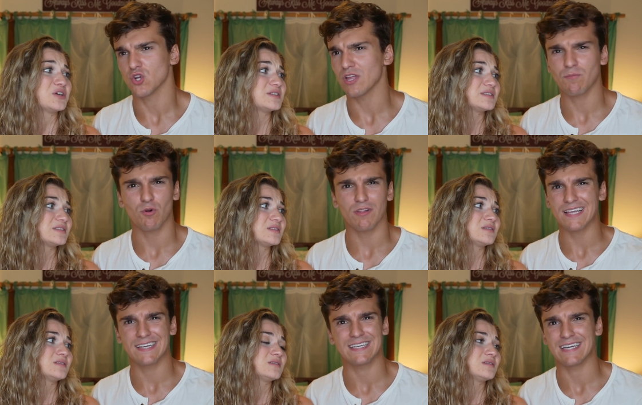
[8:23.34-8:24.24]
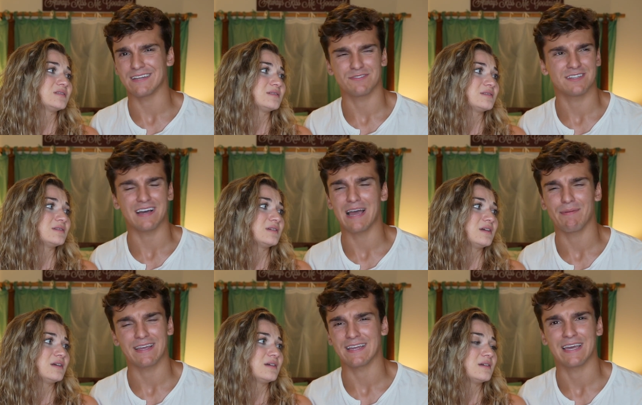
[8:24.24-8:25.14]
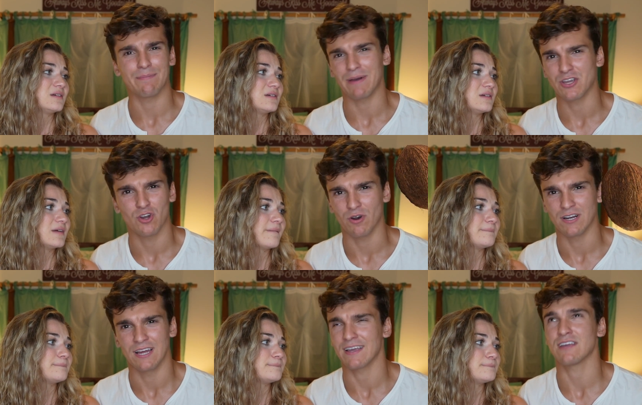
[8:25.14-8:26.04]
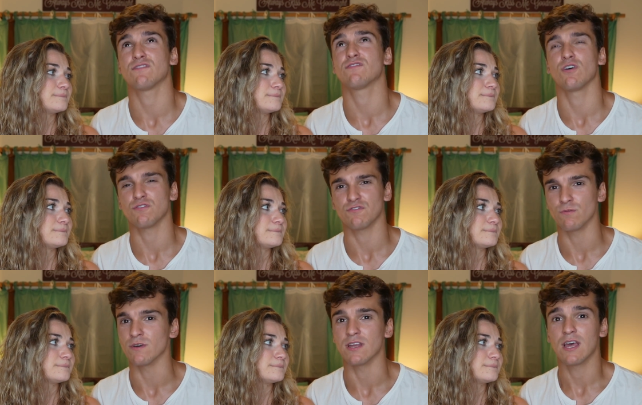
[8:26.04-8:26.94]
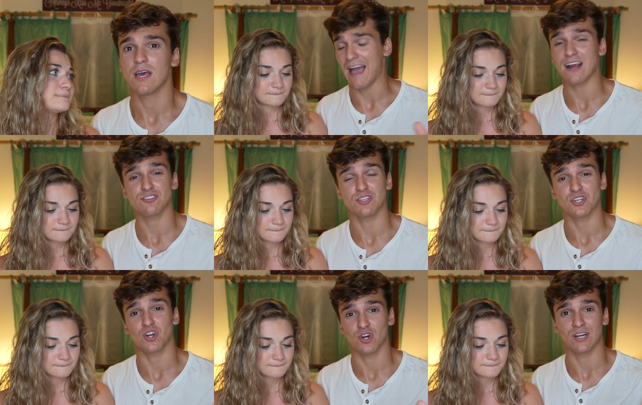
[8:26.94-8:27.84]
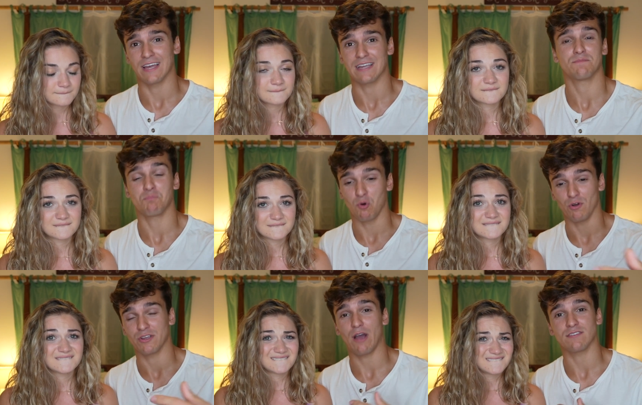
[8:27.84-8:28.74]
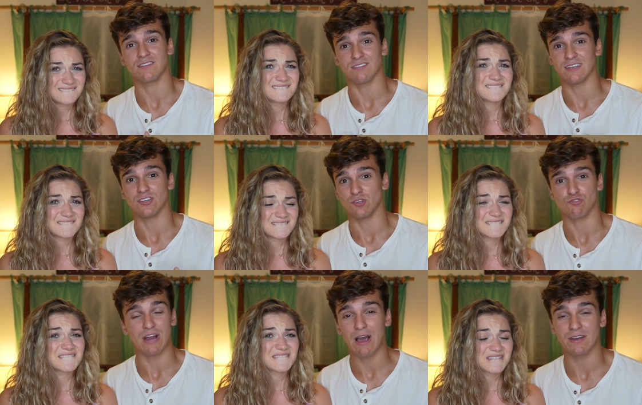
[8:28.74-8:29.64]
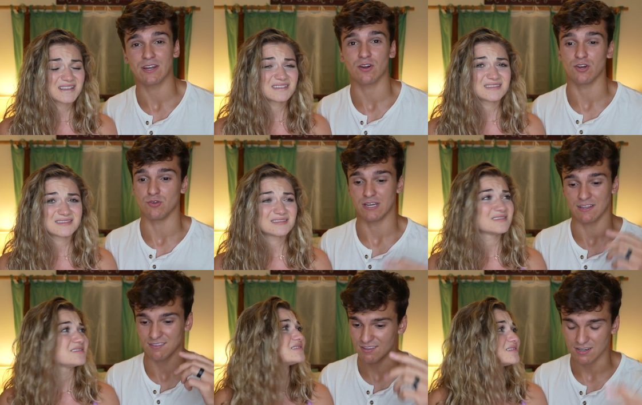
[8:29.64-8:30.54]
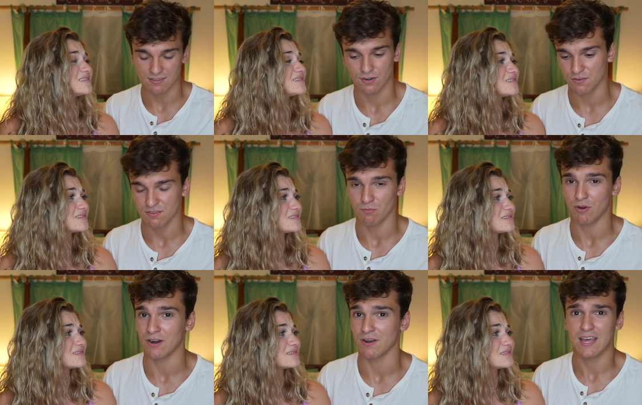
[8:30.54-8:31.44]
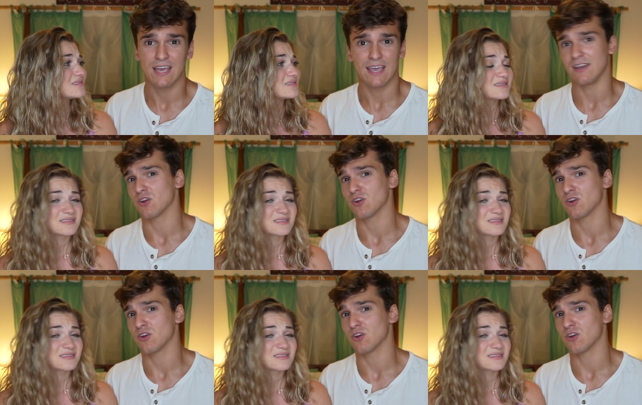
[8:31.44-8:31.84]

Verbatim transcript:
Speaker 1: You're like more likely to get to die by getting hit by a coconut. Like it's so stupid. Actually the current like pulling you out to sea and you drowning or you getting sucked under somewhere and hitting